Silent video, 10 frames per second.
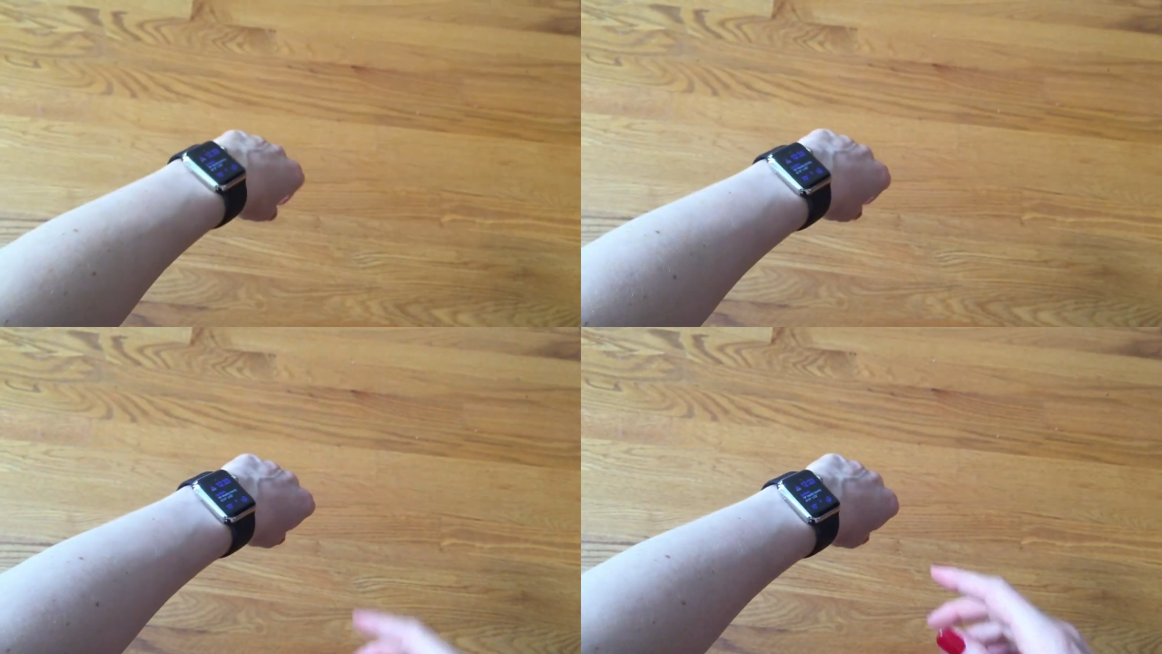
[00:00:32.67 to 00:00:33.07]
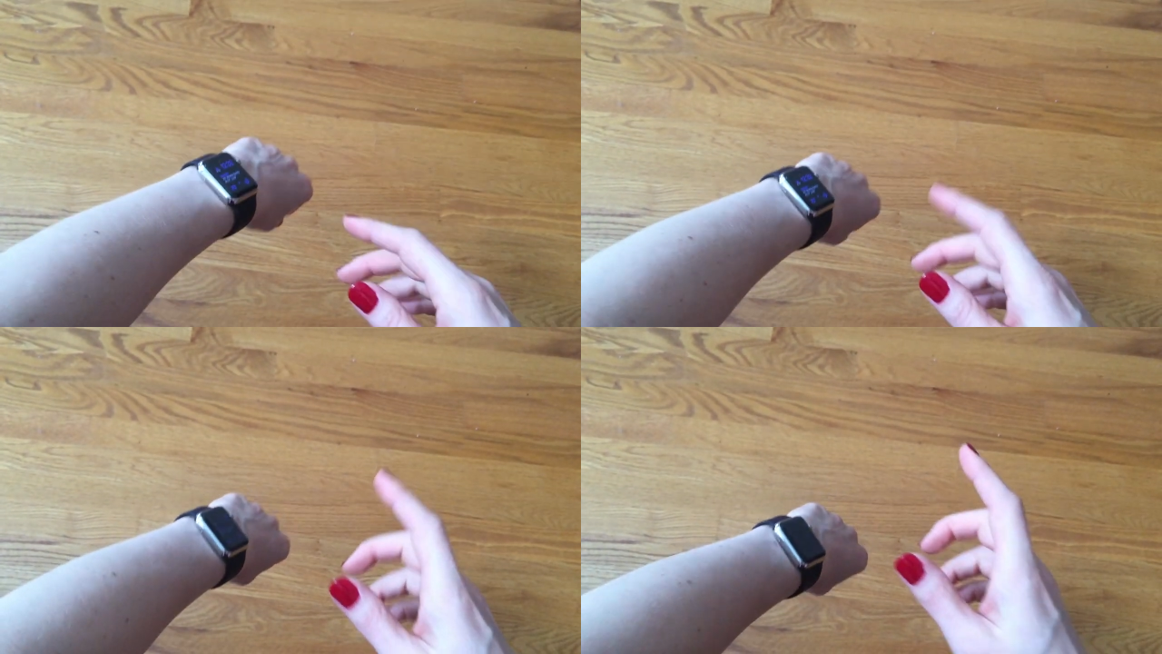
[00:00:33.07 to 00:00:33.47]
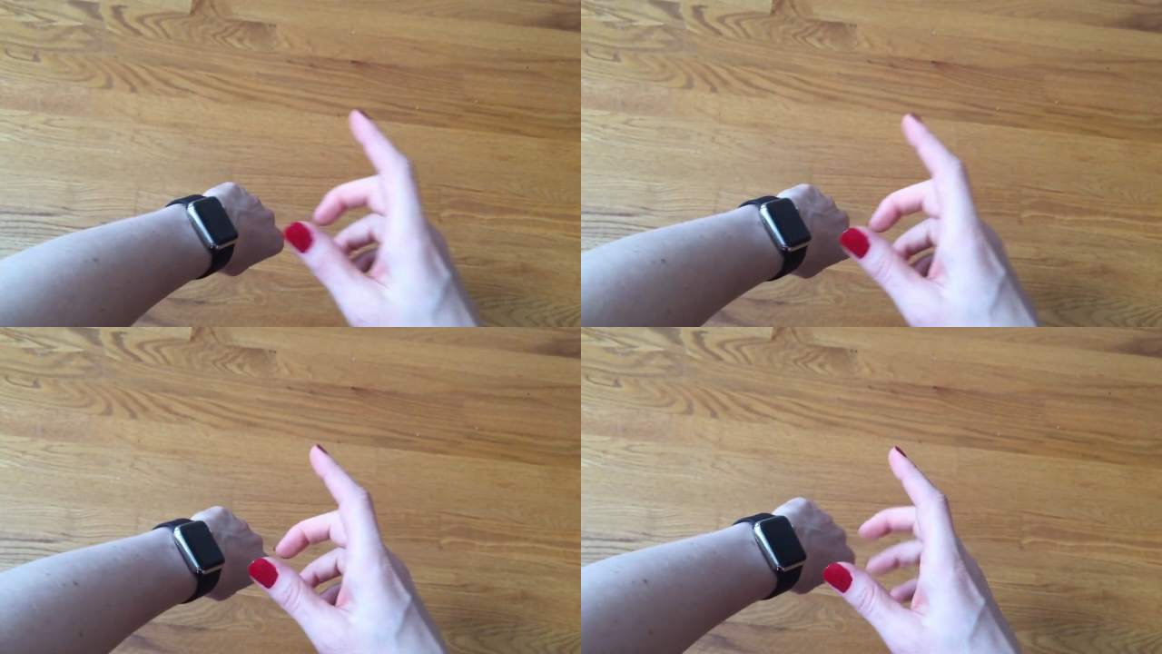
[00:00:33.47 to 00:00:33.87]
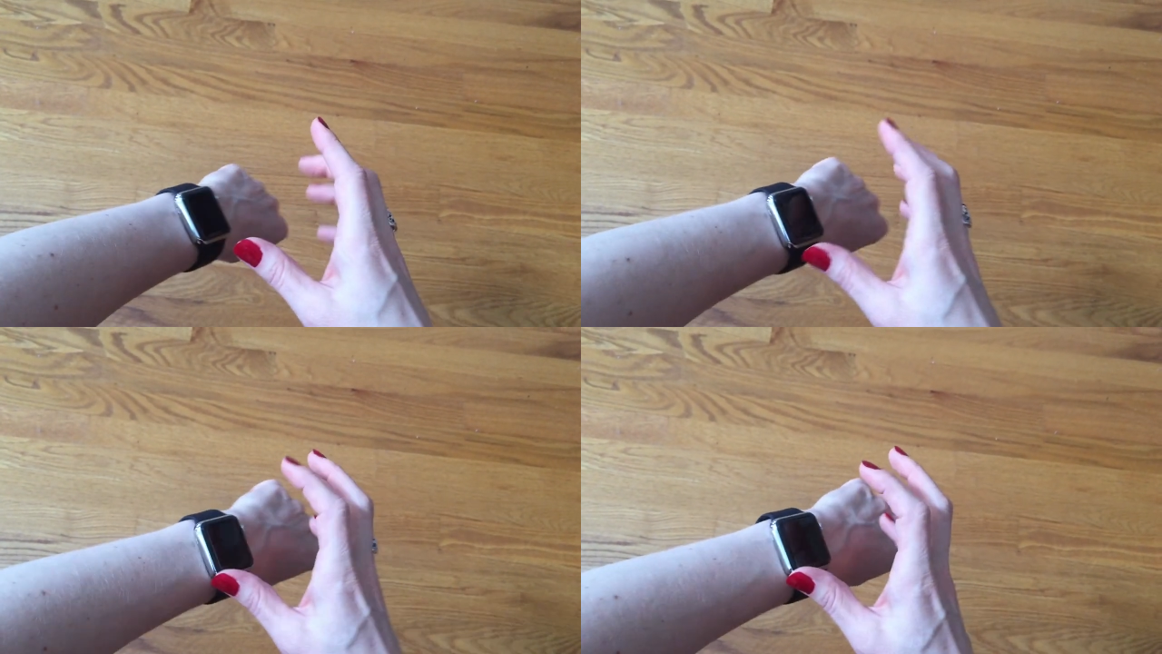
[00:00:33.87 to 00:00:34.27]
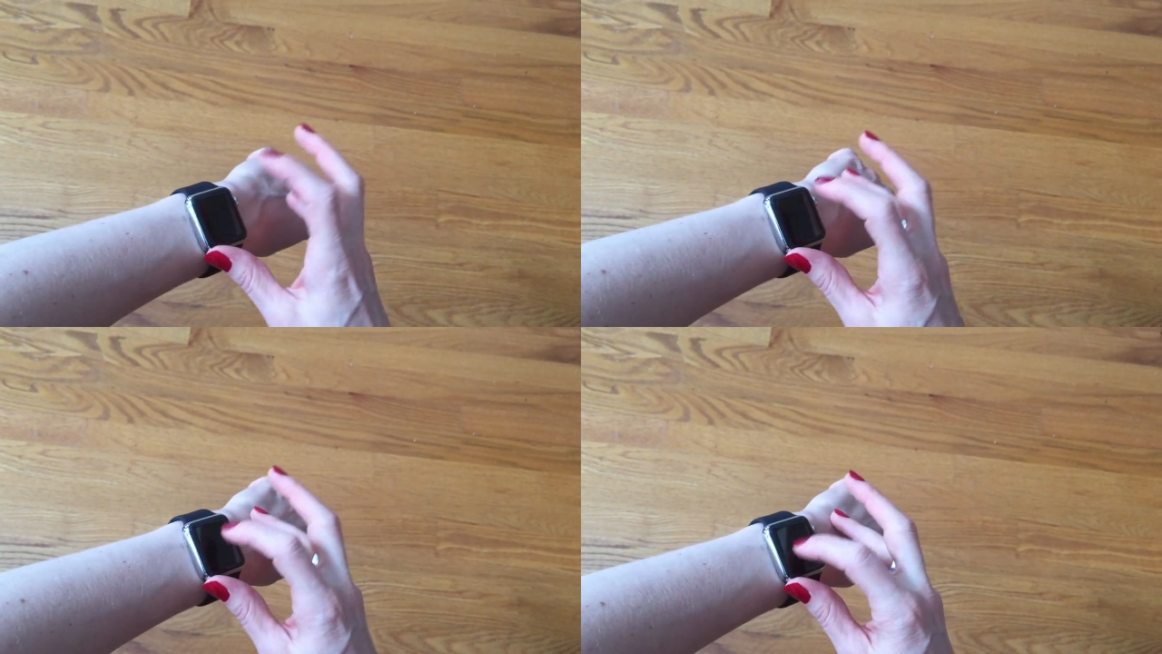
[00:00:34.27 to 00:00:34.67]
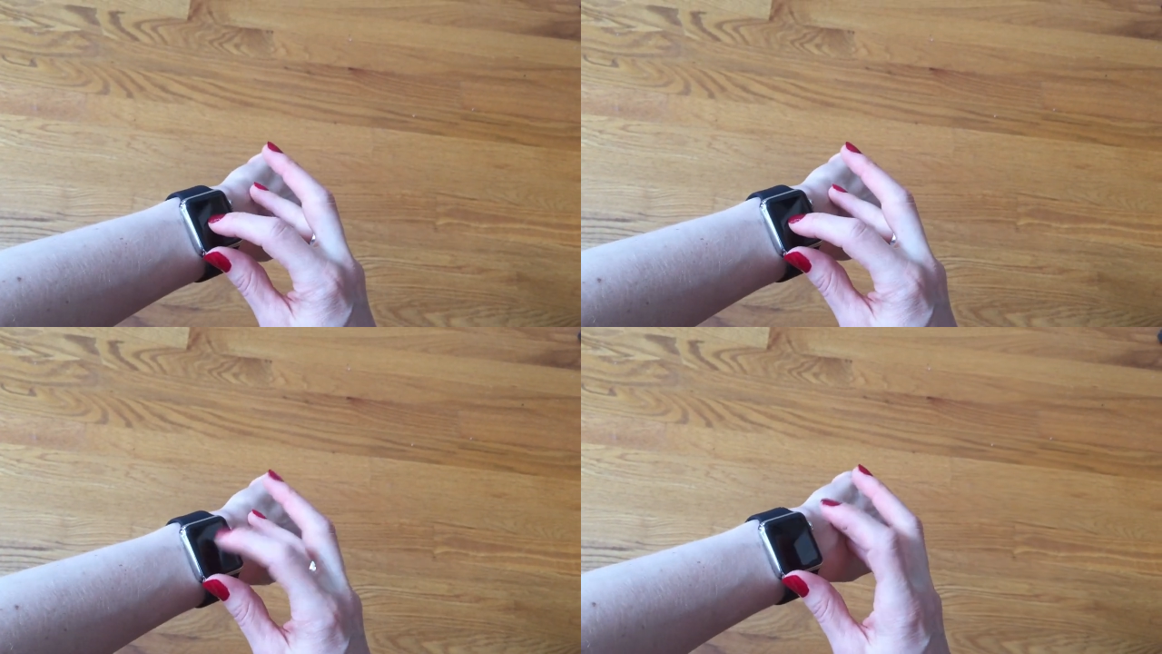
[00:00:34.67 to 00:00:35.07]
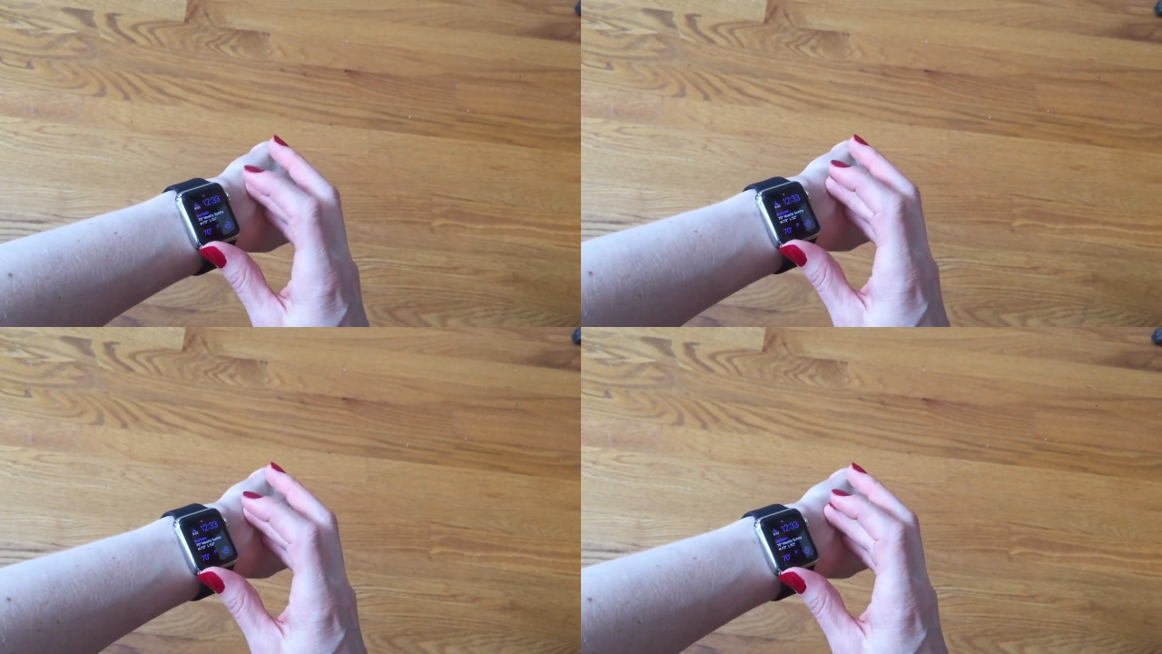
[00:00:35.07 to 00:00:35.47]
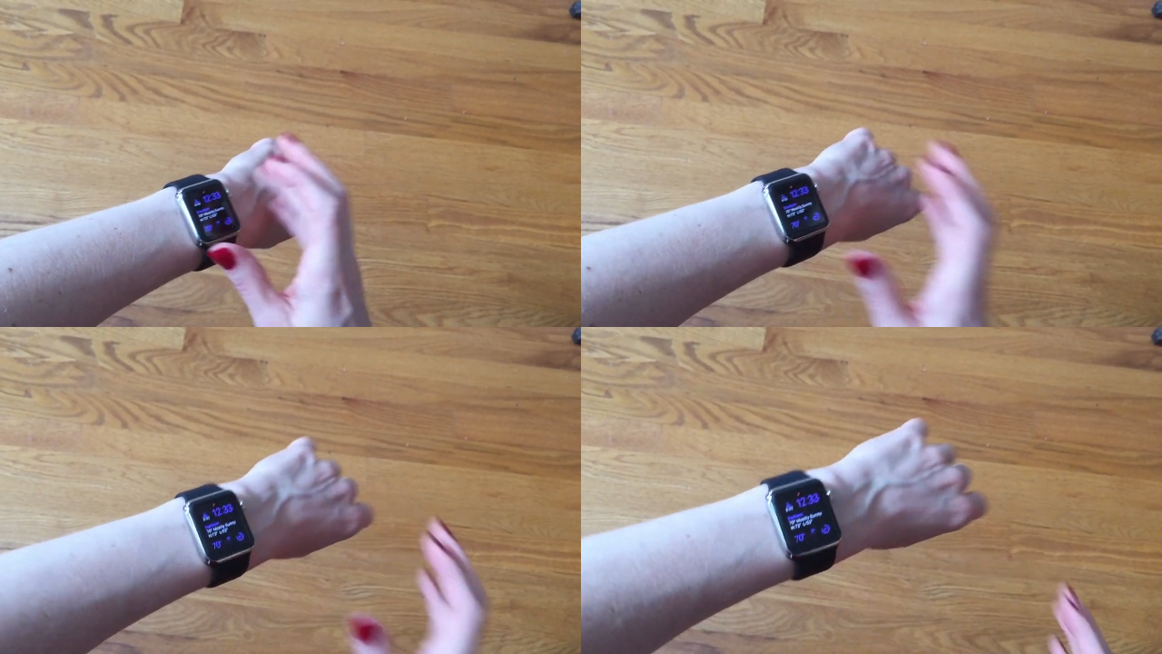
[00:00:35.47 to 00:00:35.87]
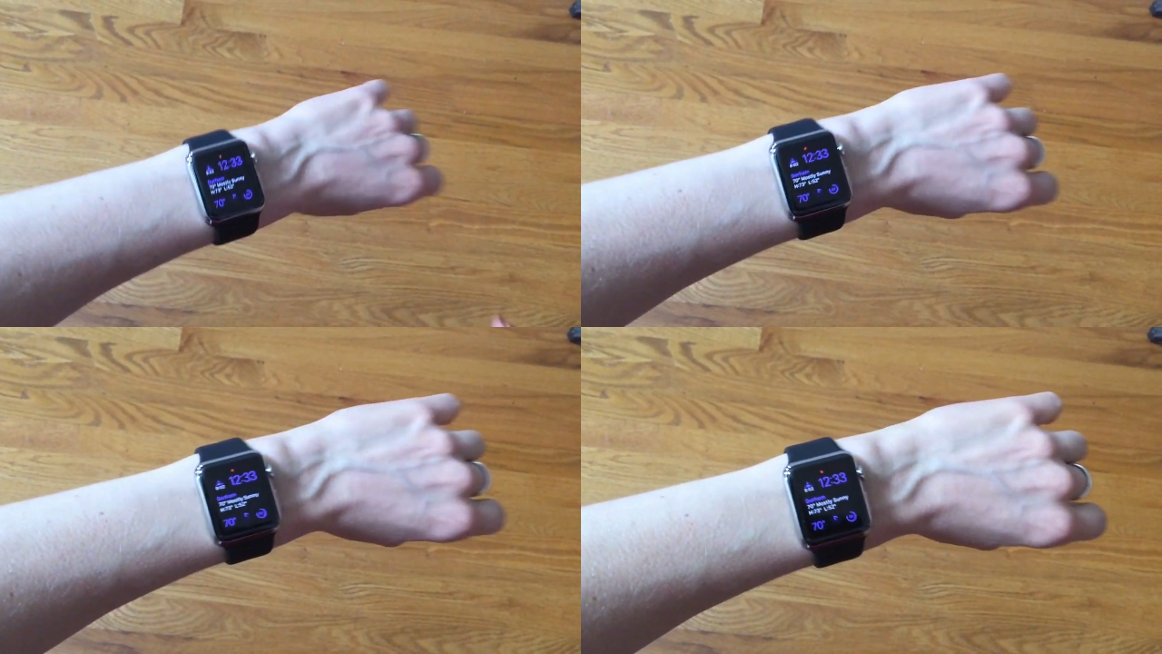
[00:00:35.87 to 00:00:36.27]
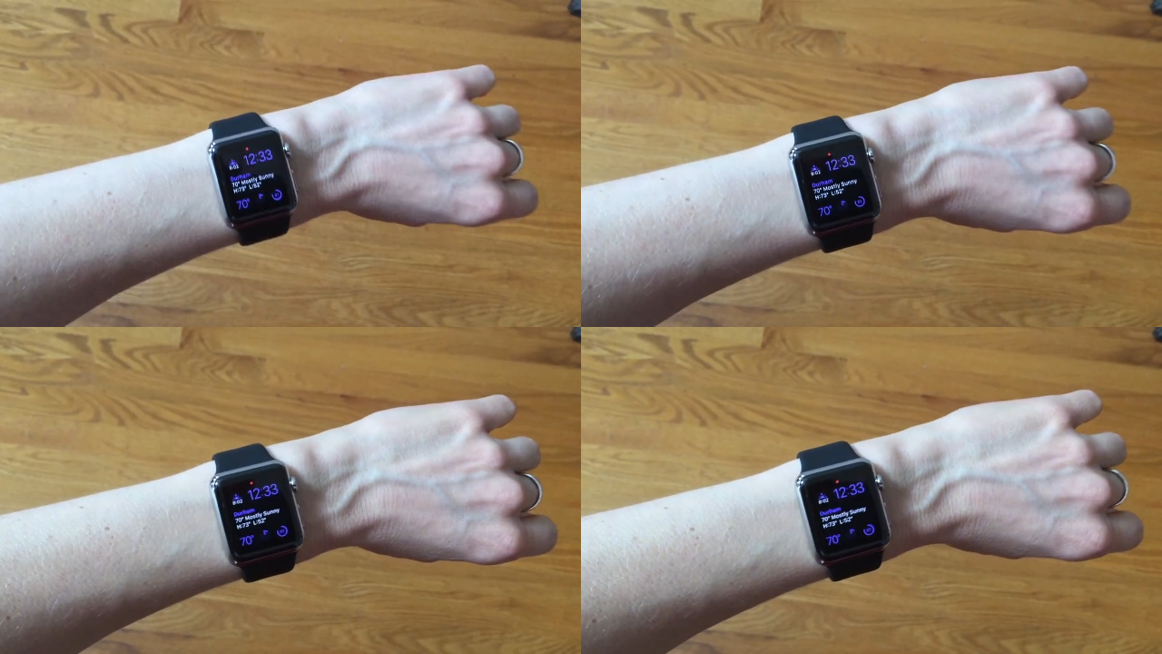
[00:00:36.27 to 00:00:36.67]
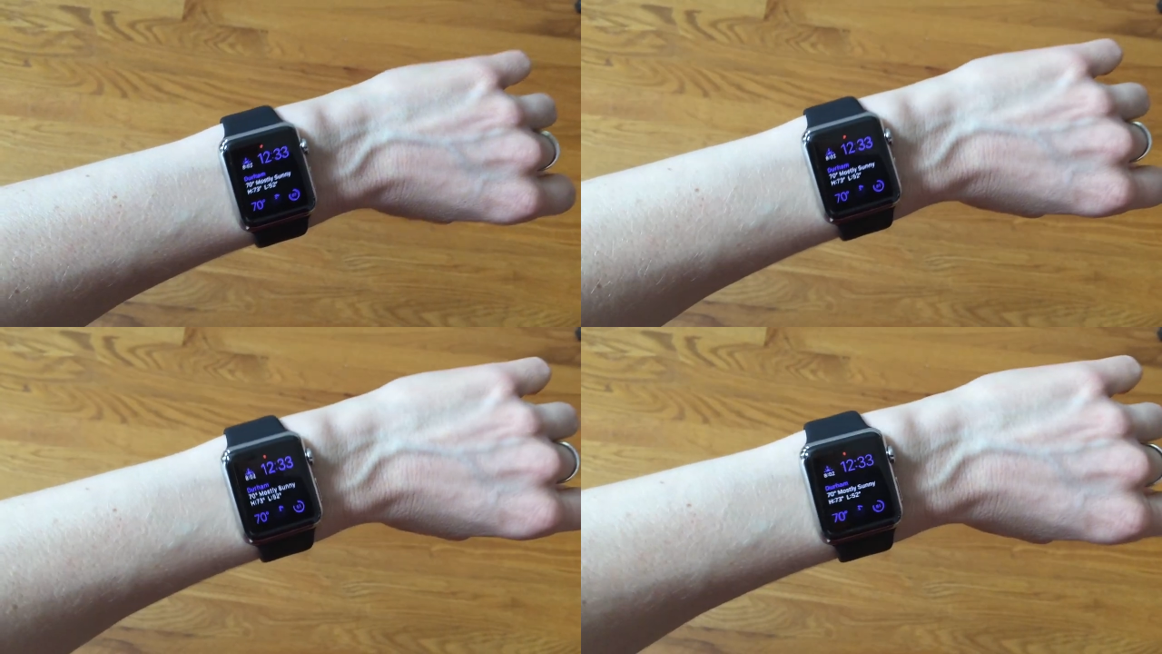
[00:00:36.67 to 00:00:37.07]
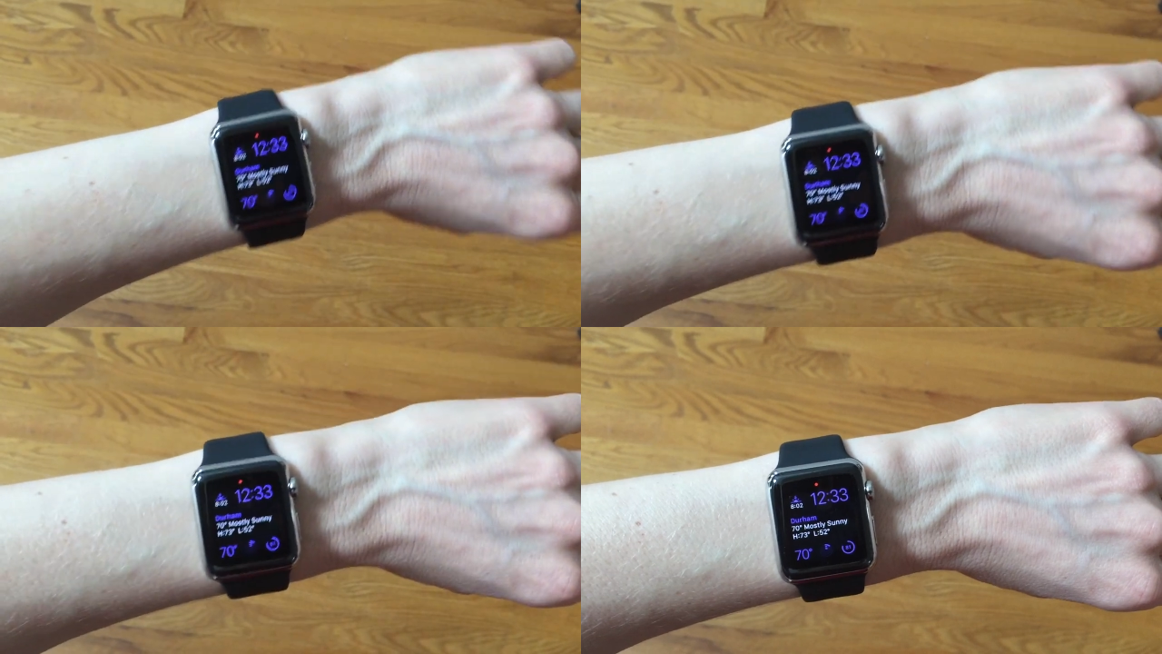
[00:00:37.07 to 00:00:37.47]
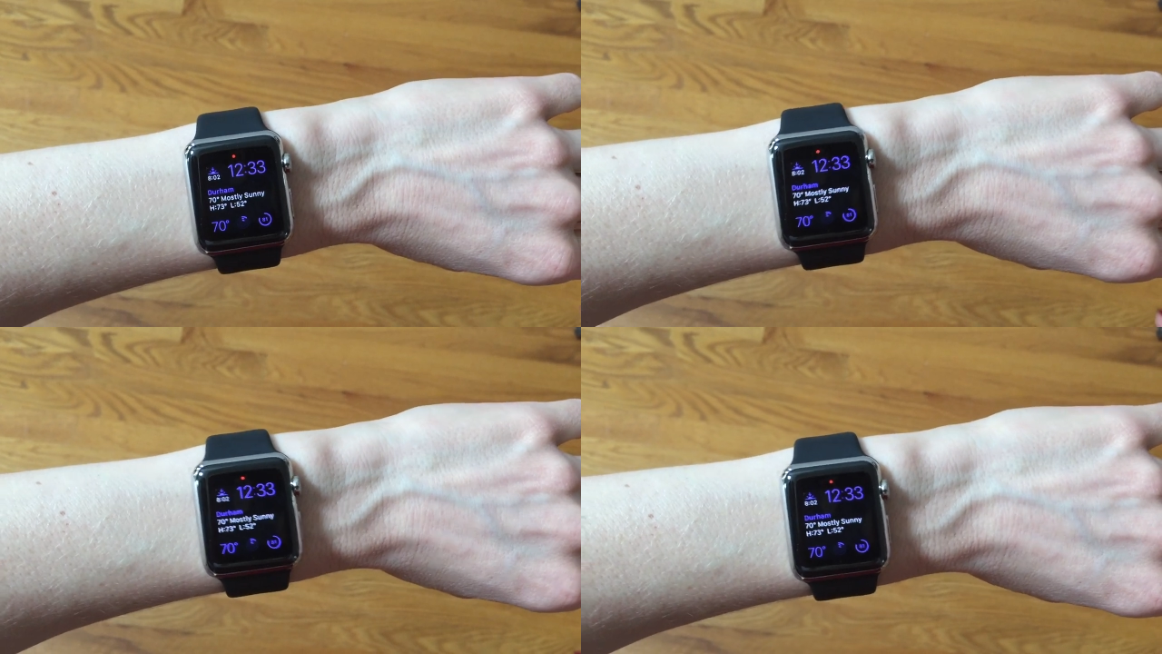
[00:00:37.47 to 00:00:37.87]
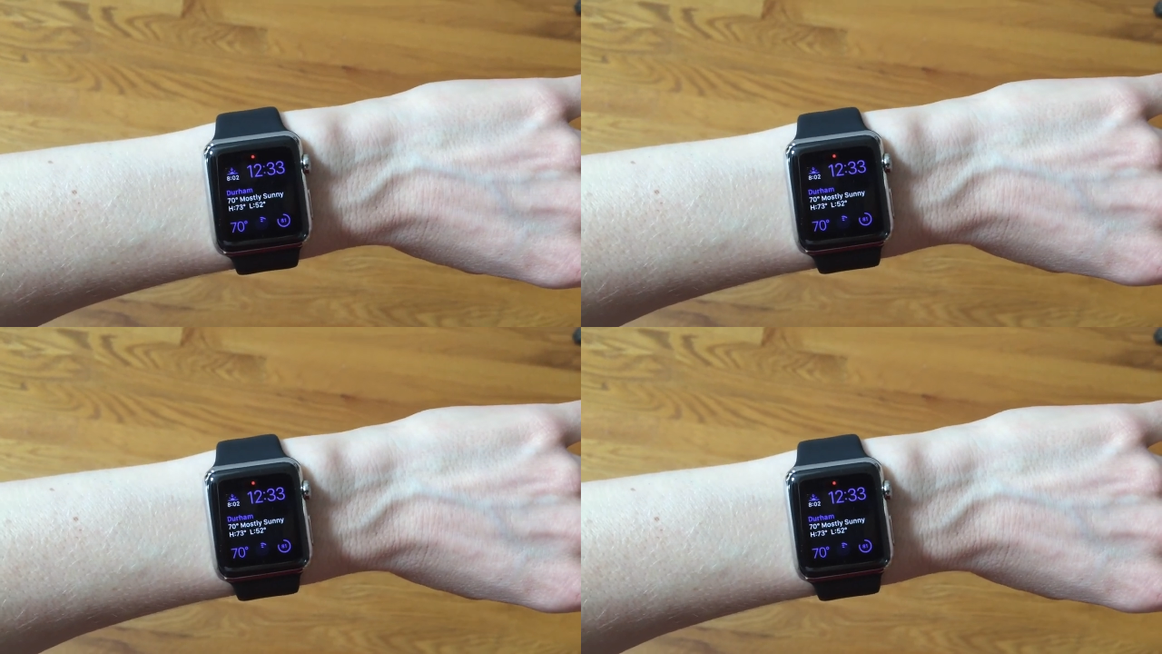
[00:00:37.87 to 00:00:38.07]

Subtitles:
Nobody's mouth can be seen.